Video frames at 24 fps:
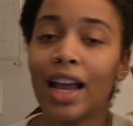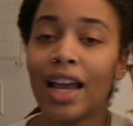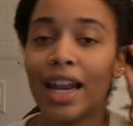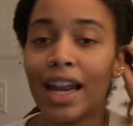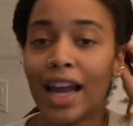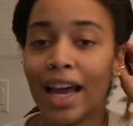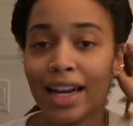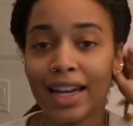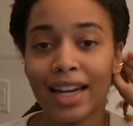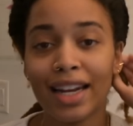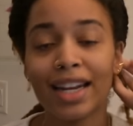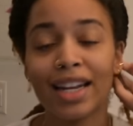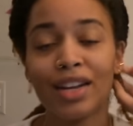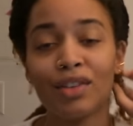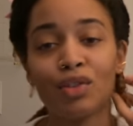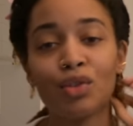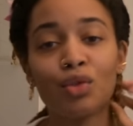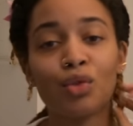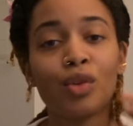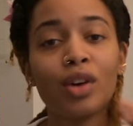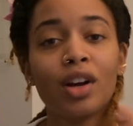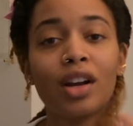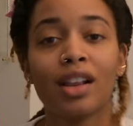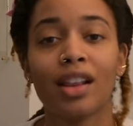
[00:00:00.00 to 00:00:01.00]
And I didn't
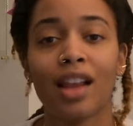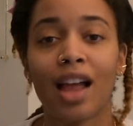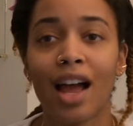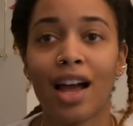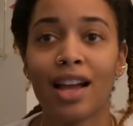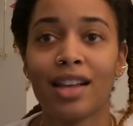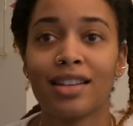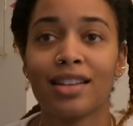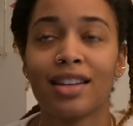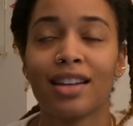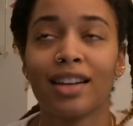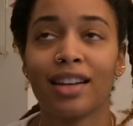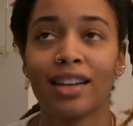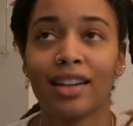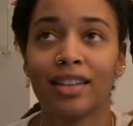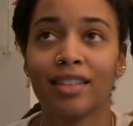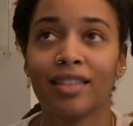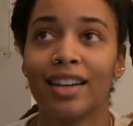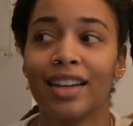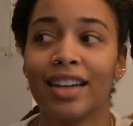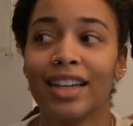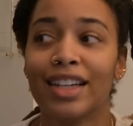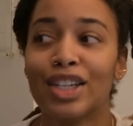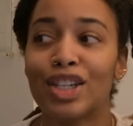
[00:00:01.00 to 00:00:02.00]
even realize
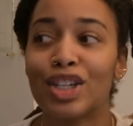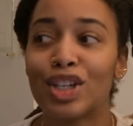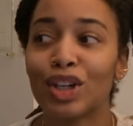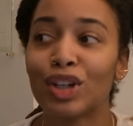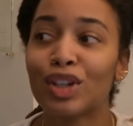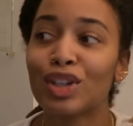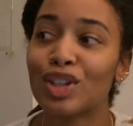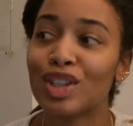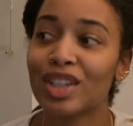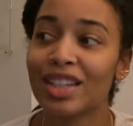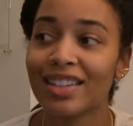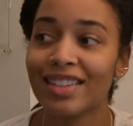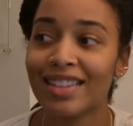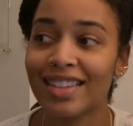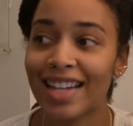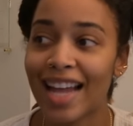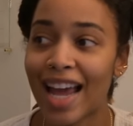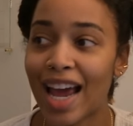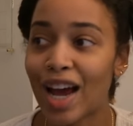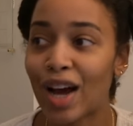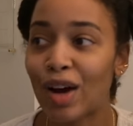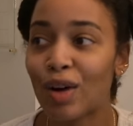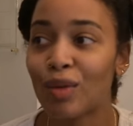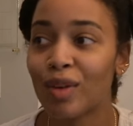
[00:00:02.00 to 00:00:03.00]
it until just
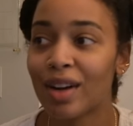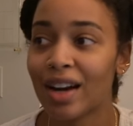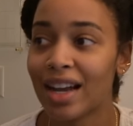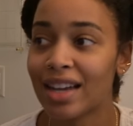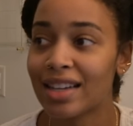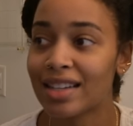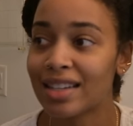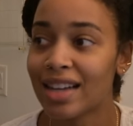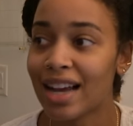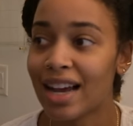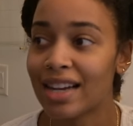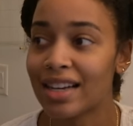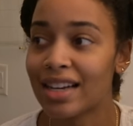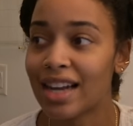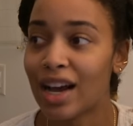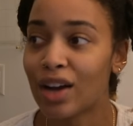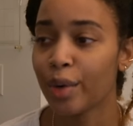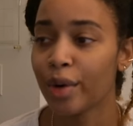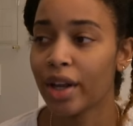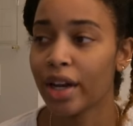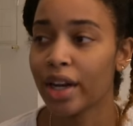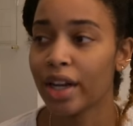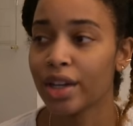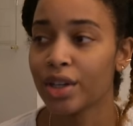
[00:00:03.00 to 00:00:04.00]
now when I sat
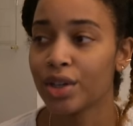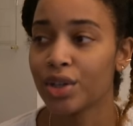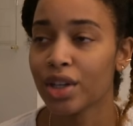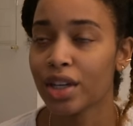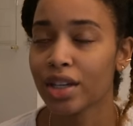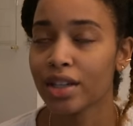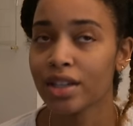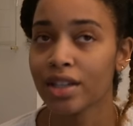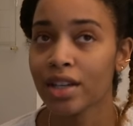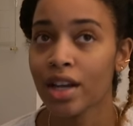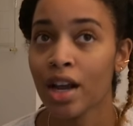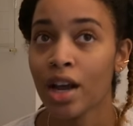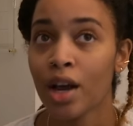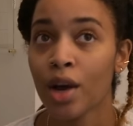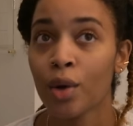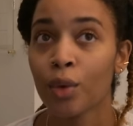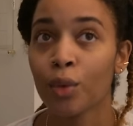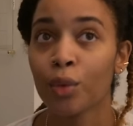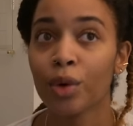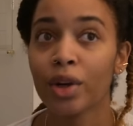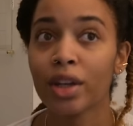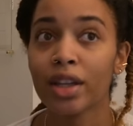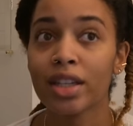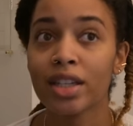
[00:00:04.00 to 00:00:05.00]
down, and it just
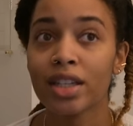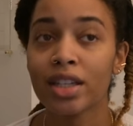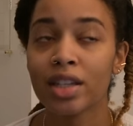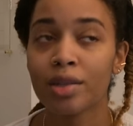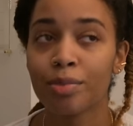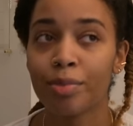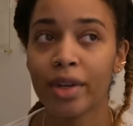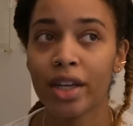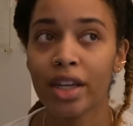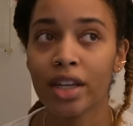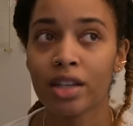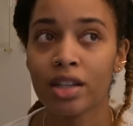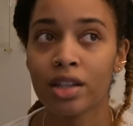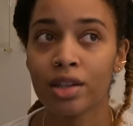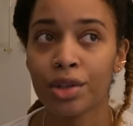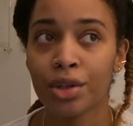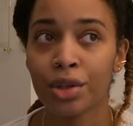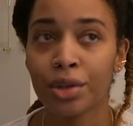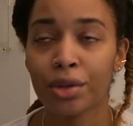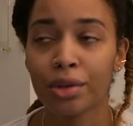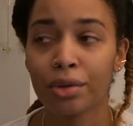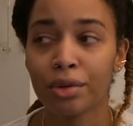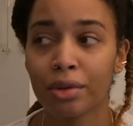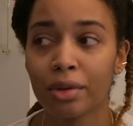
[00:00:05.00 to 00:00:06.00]
really speaks
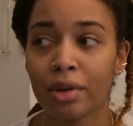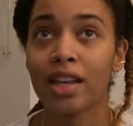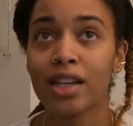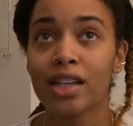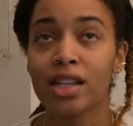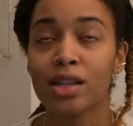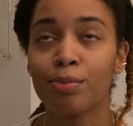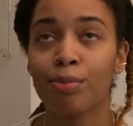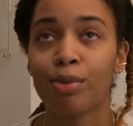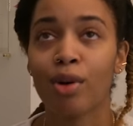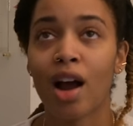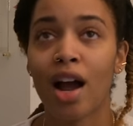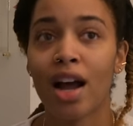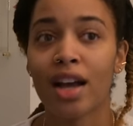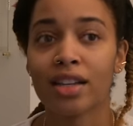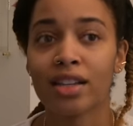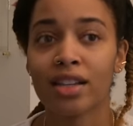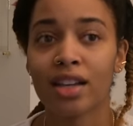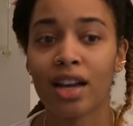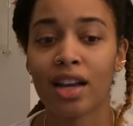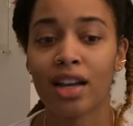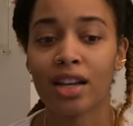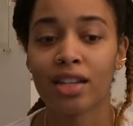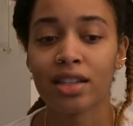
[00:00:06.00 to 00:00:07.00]
to this
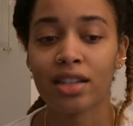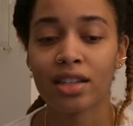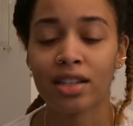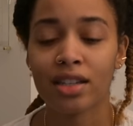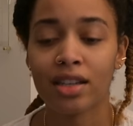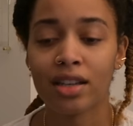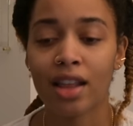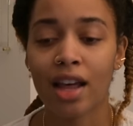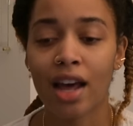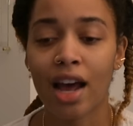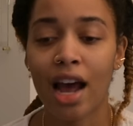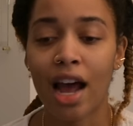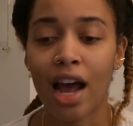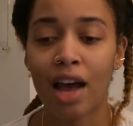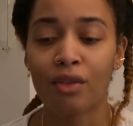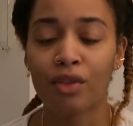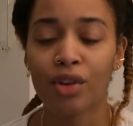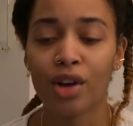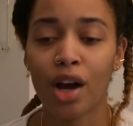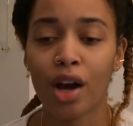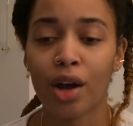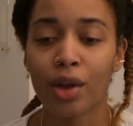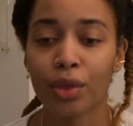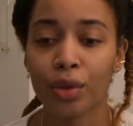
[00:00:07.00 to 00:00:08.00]
process that I've
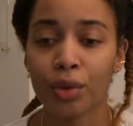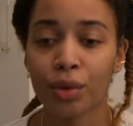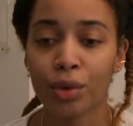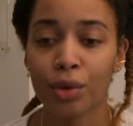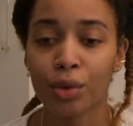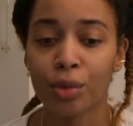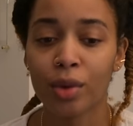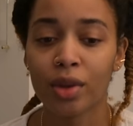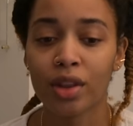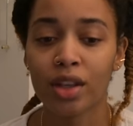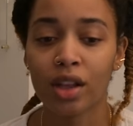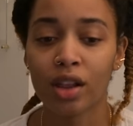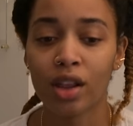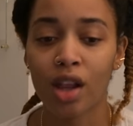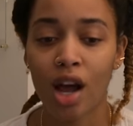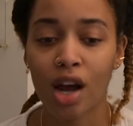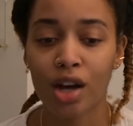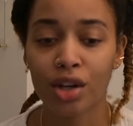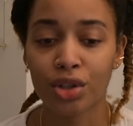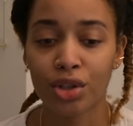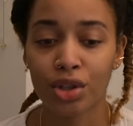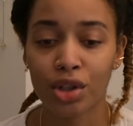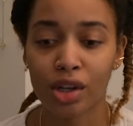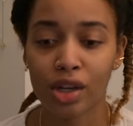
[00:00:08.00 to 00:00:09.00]
gone through with the
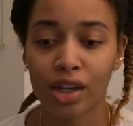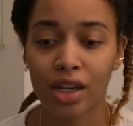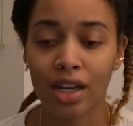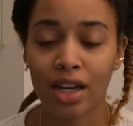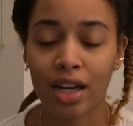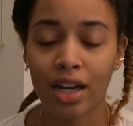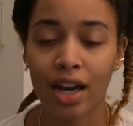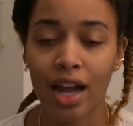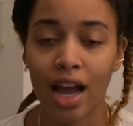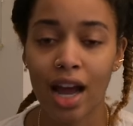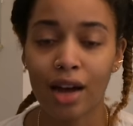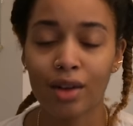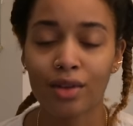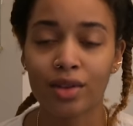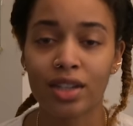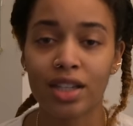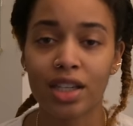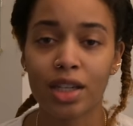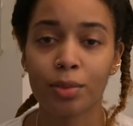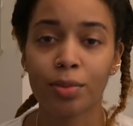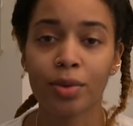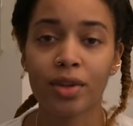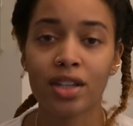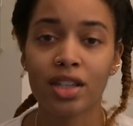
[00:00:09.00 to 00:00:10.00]
lock journey and how
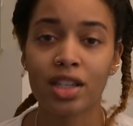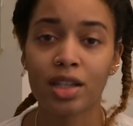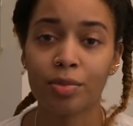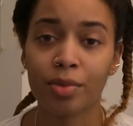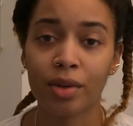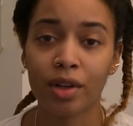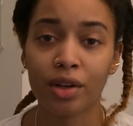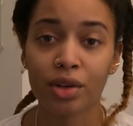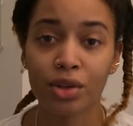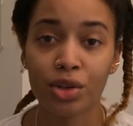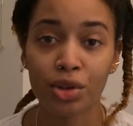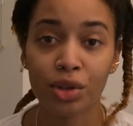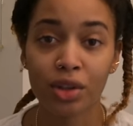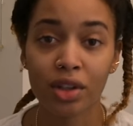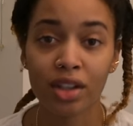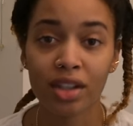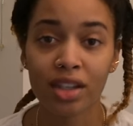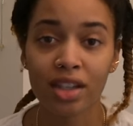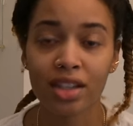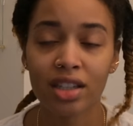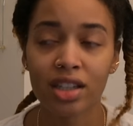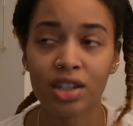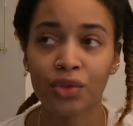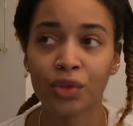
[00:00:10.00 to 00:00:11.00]
deeply spiritual it
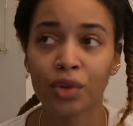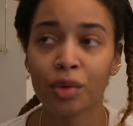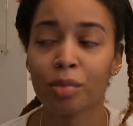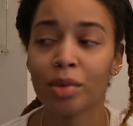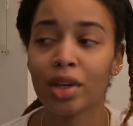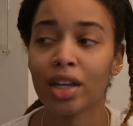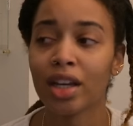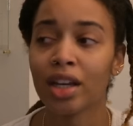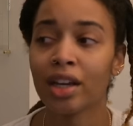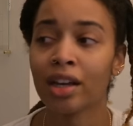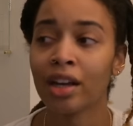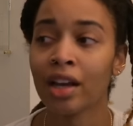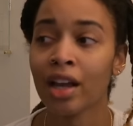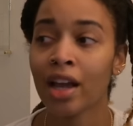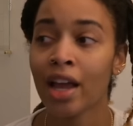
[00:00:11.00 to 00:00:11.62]
is for me